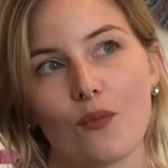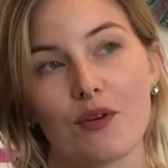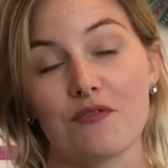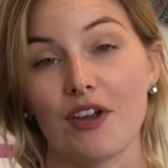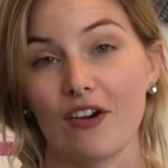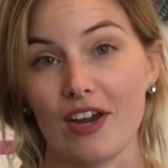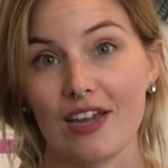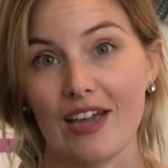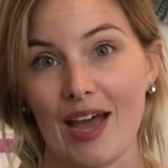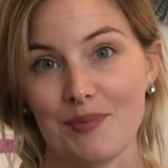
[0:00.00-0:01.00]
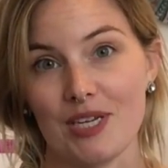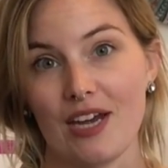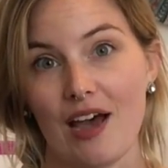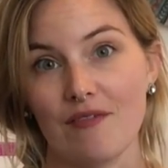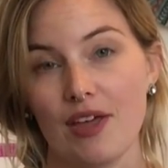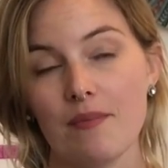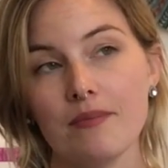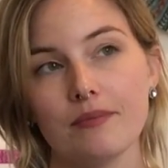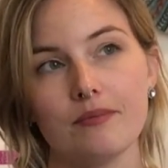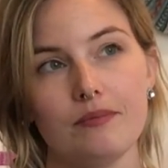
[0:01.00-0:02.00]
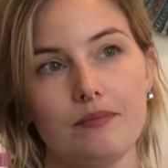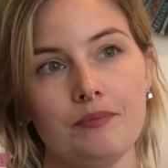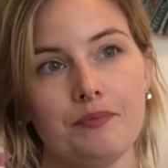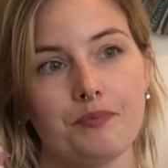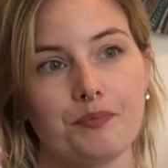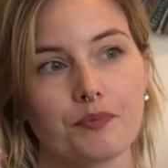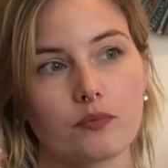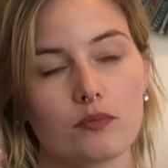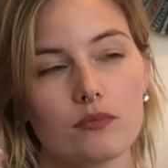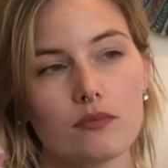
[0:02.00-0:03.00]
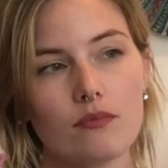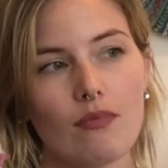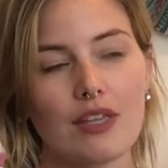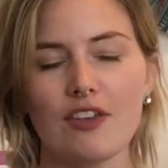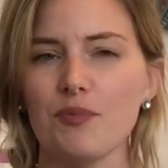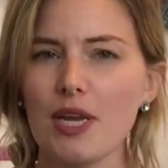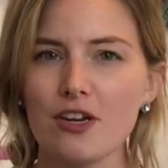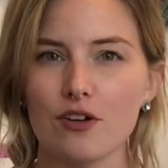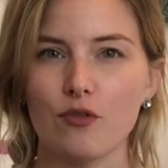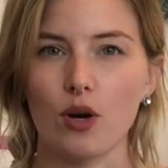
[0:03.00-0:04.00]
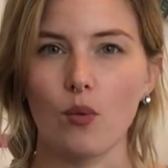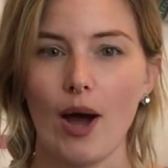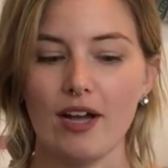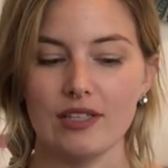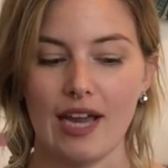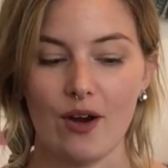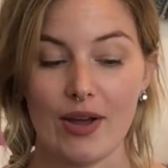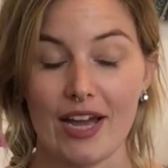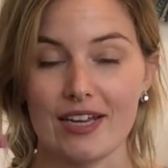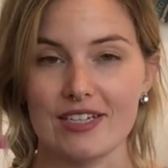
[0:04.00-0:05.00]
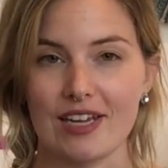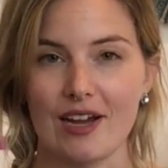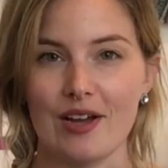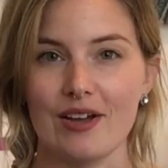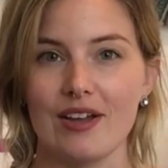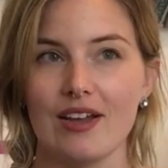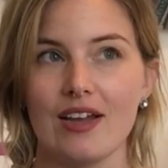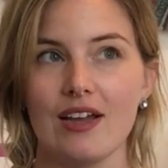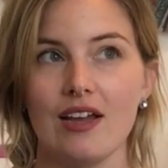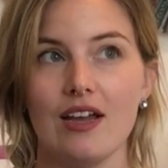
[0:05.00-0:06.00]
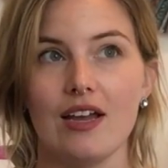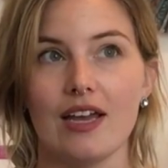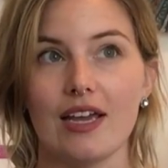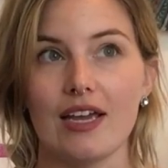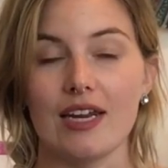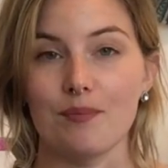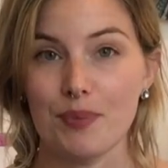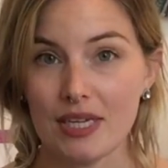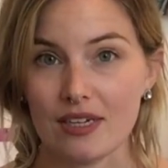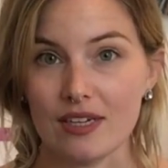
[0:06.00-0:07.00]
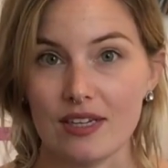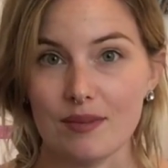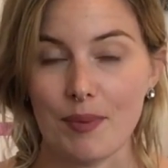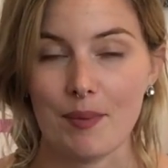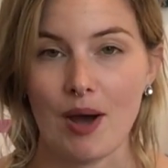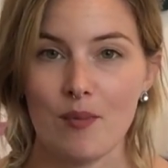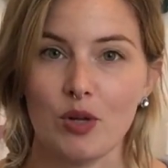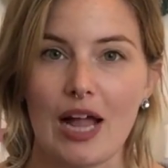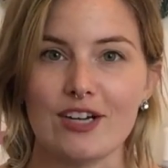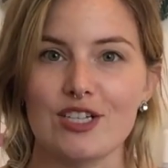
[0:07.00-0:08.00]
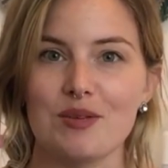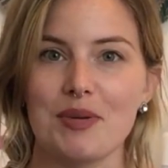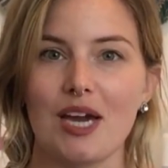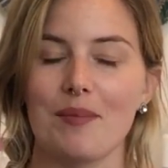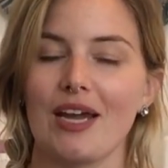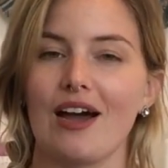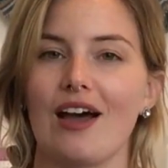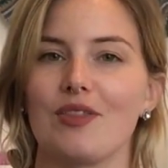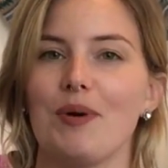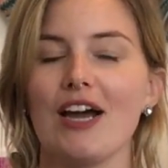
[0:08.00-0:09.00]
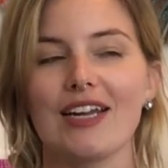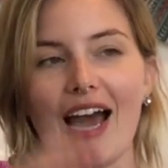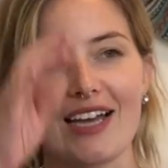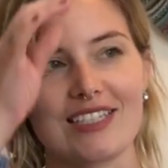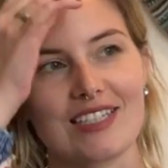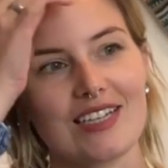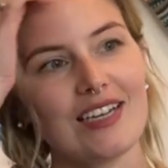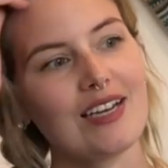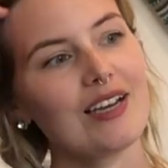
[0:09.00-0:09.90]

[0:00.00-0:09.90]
We're very happy to have them. They've been here for a while now, and in a bit, my mom will actually be coming on the podcast.